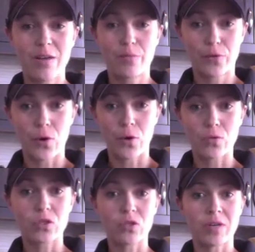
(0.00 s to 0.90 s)

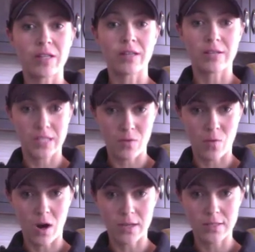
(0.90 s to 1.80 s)
pros doing their
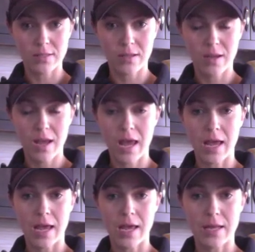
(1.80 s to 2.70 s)
T-walks,
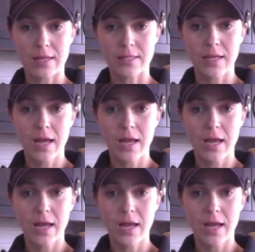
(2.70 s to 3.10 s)
and